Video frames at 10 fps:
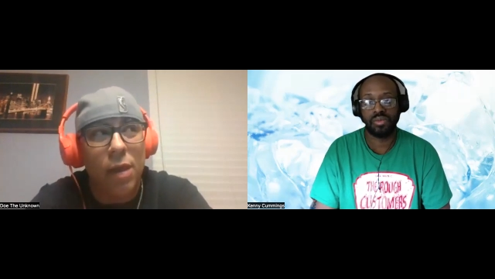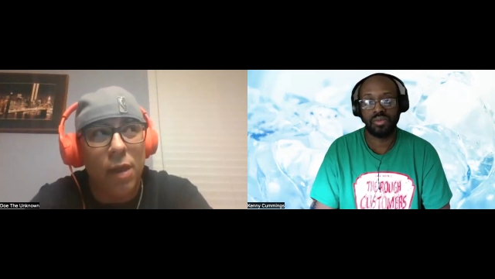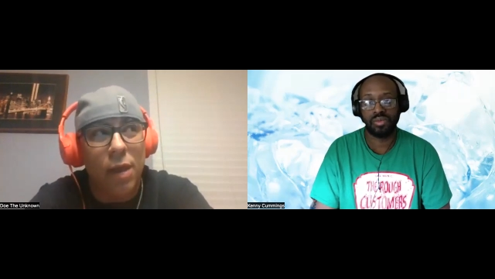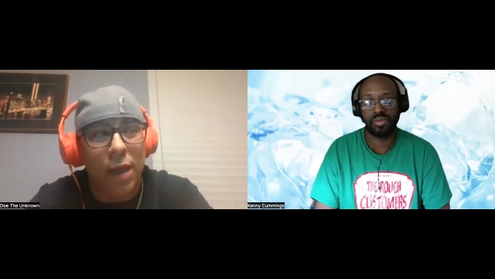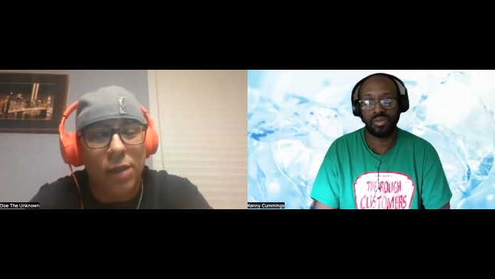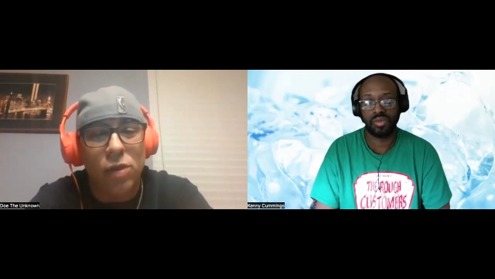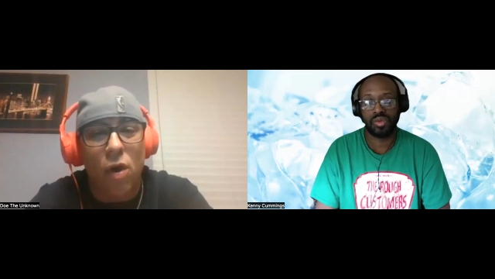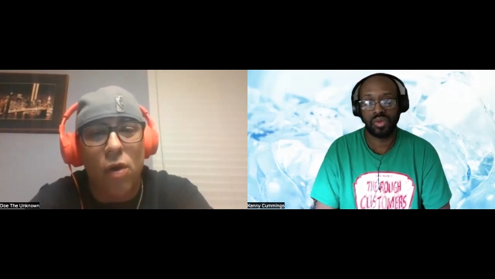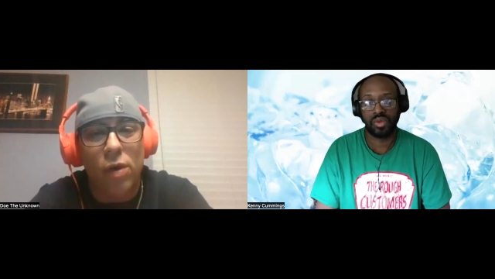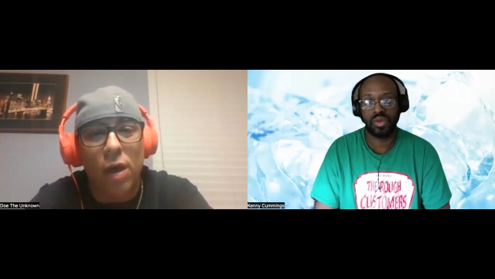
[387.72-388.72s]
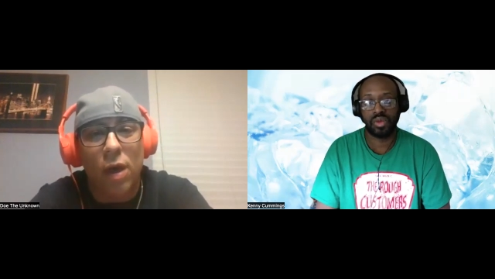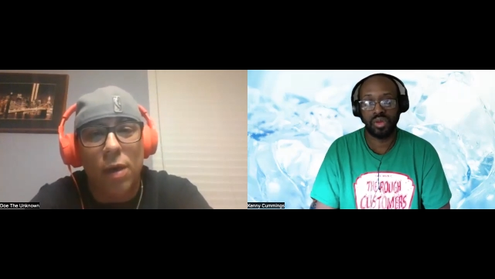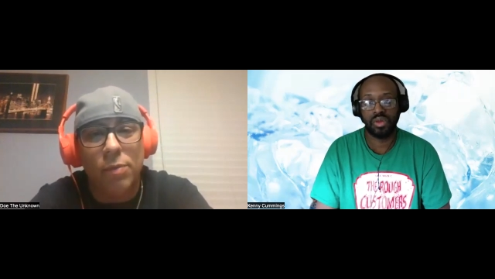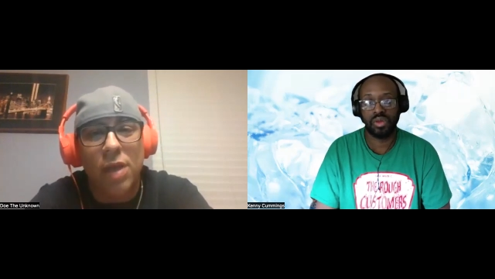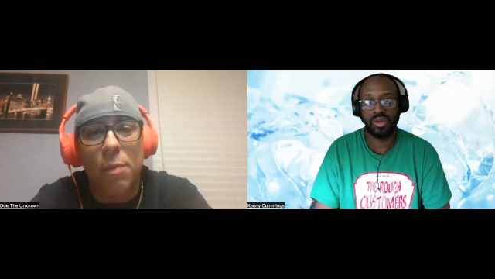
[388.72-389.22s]
Speaker 1: it's called
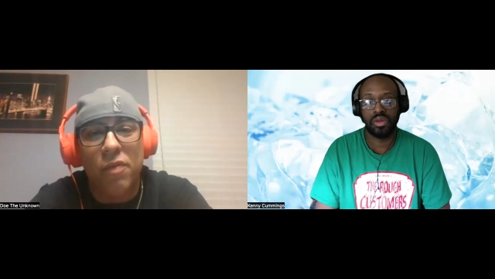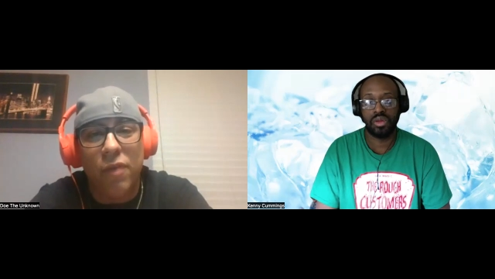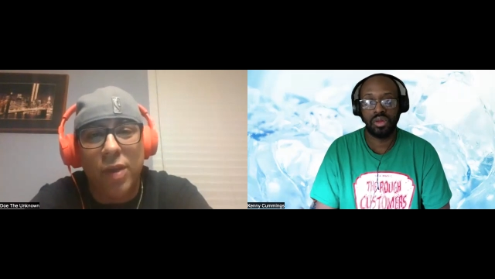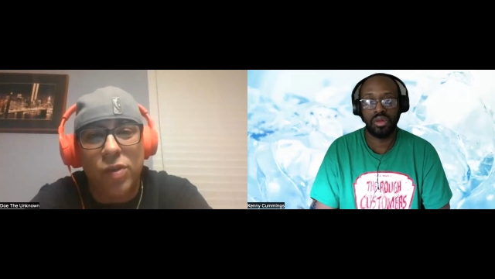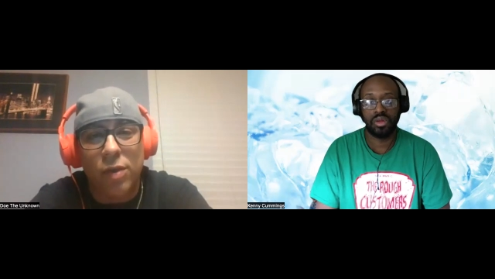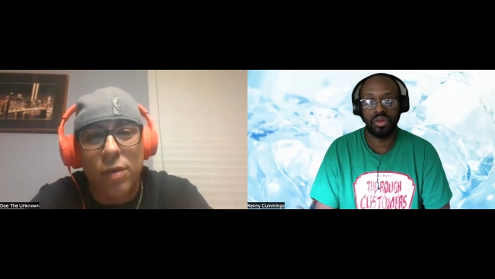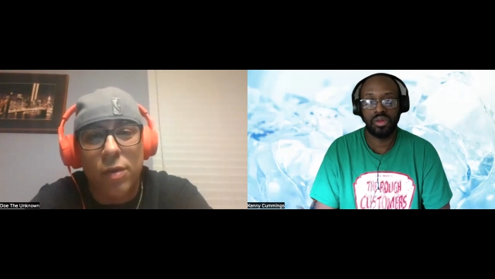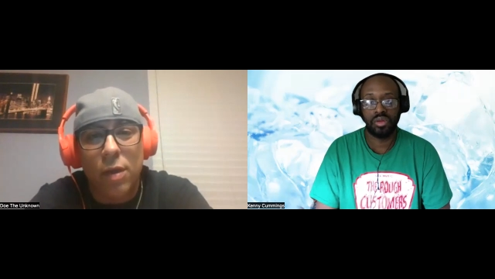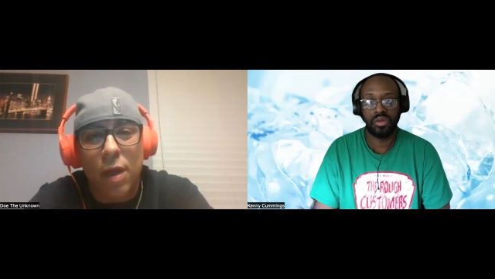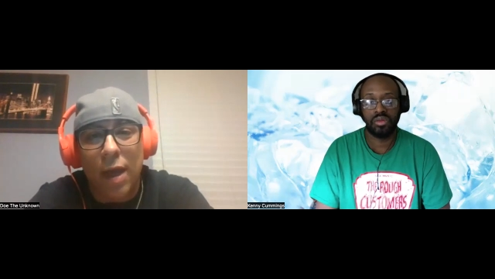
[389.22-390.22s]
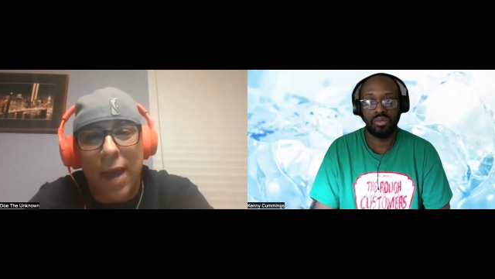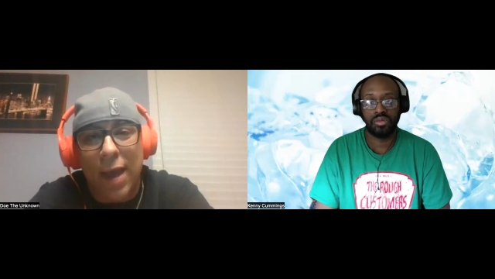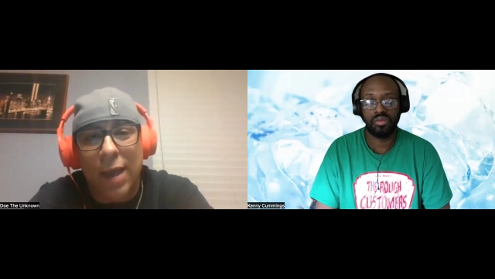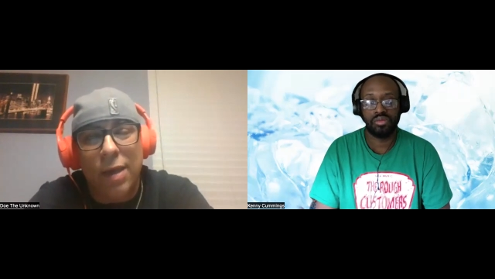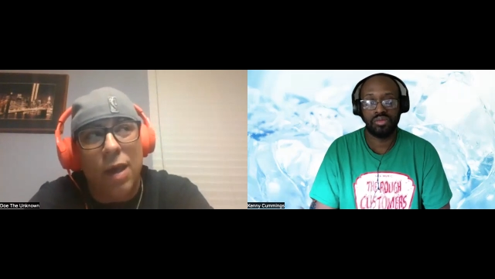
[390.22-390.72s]
um, Double Feature,
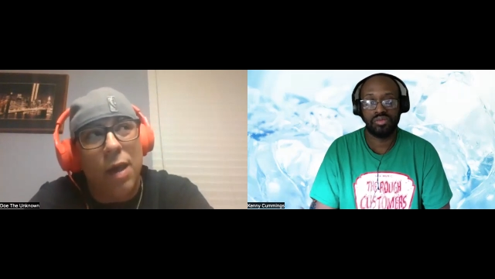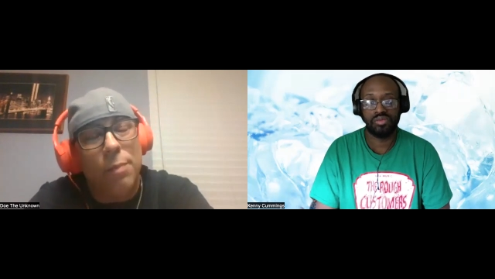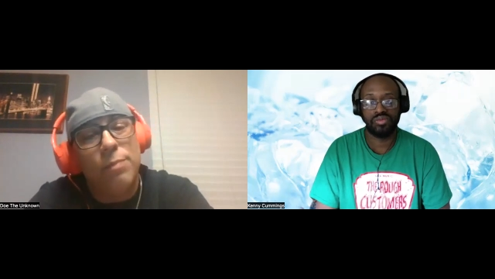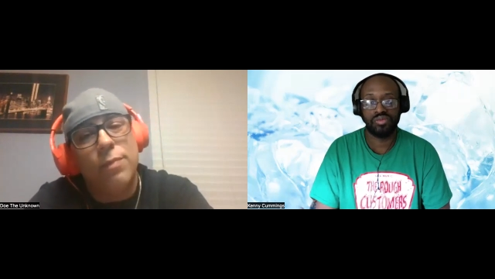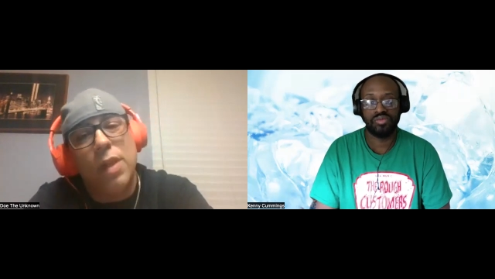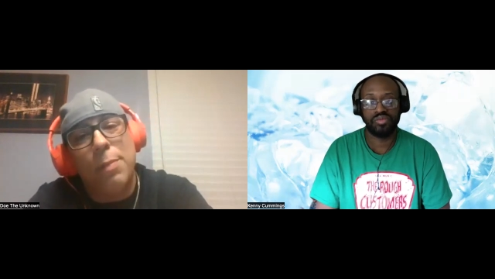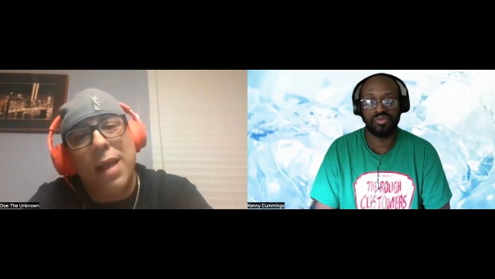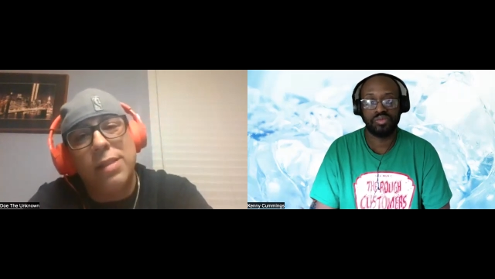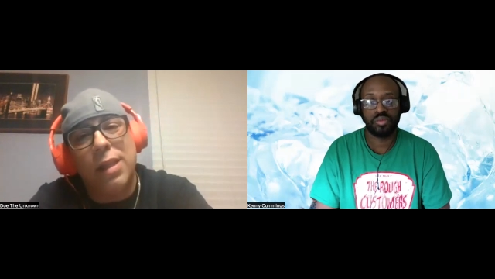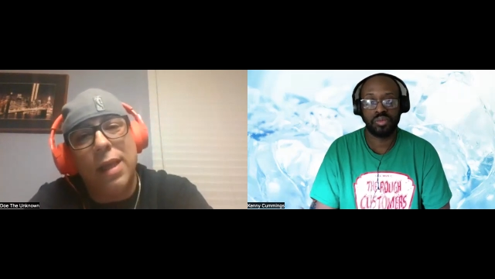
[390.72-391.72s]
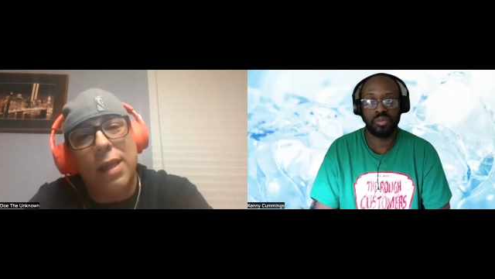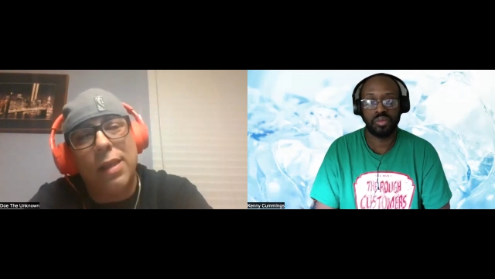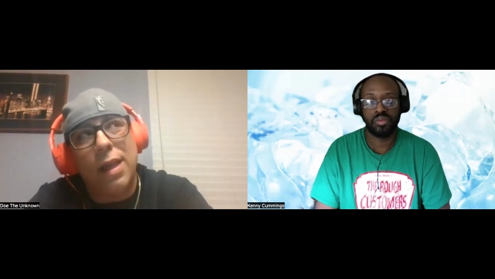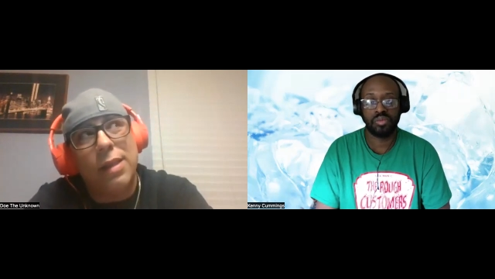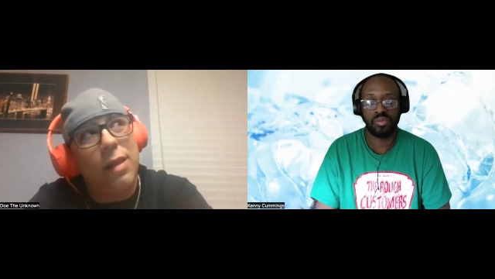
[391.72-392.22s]
and um, basically,
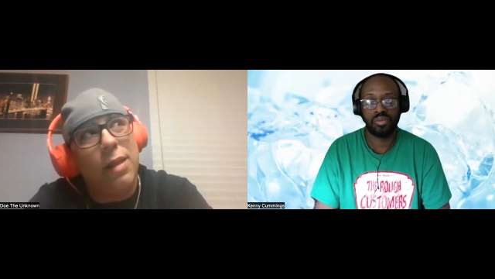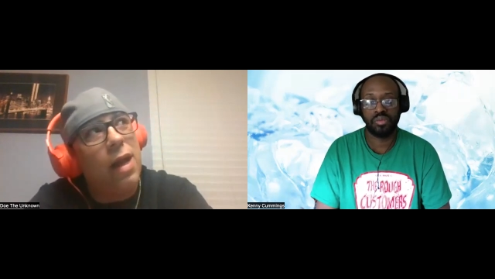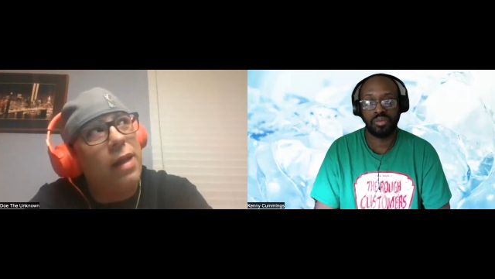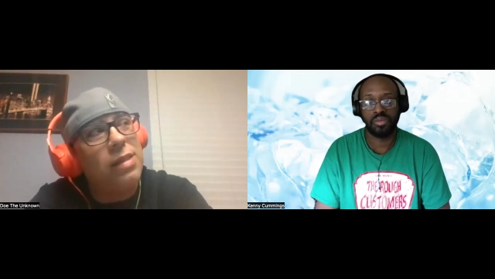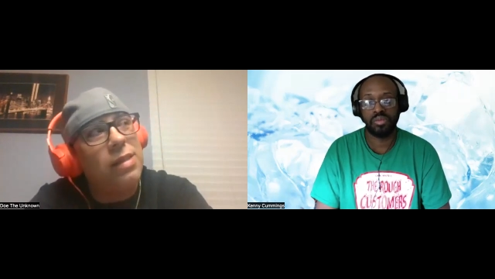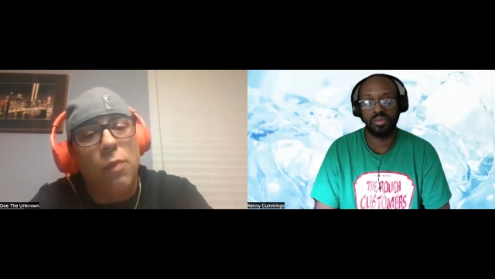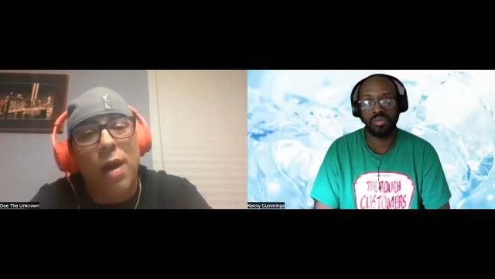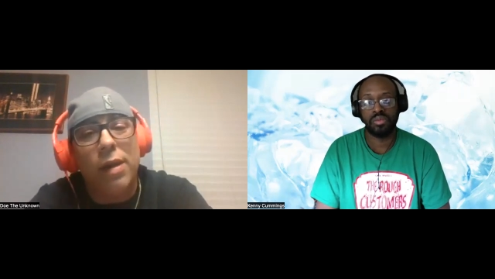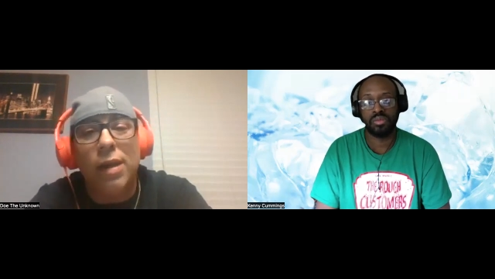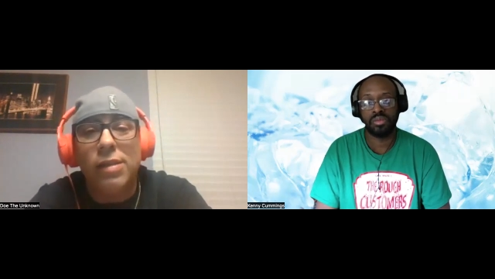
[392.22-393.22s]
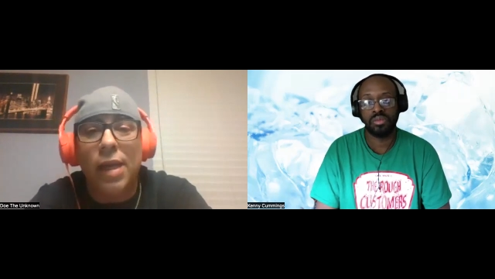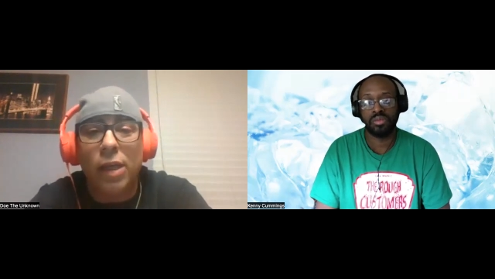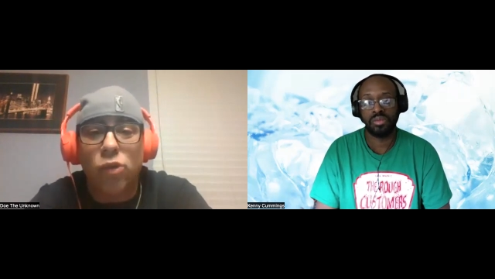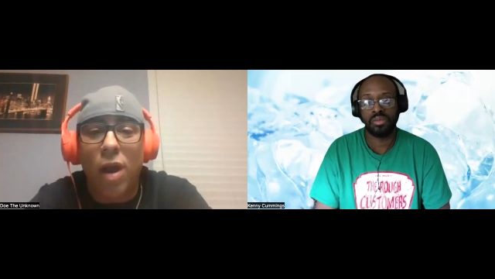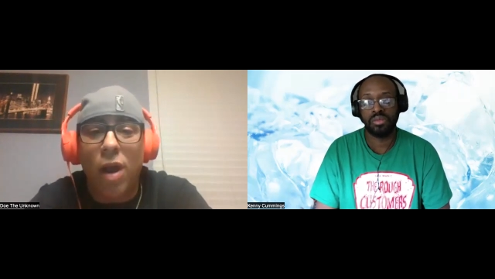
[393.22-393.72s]
like the the concept around it is
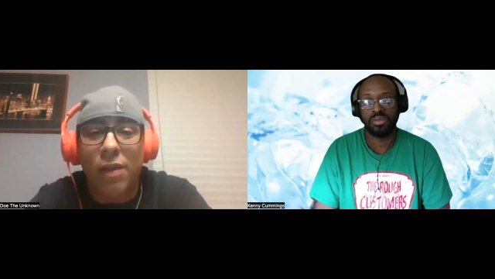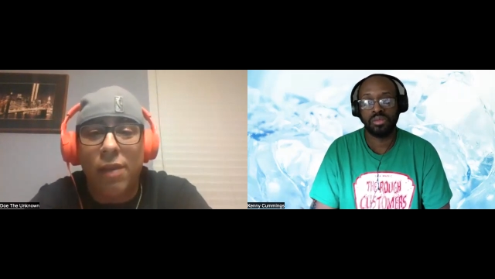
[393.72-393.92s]
like a drive-in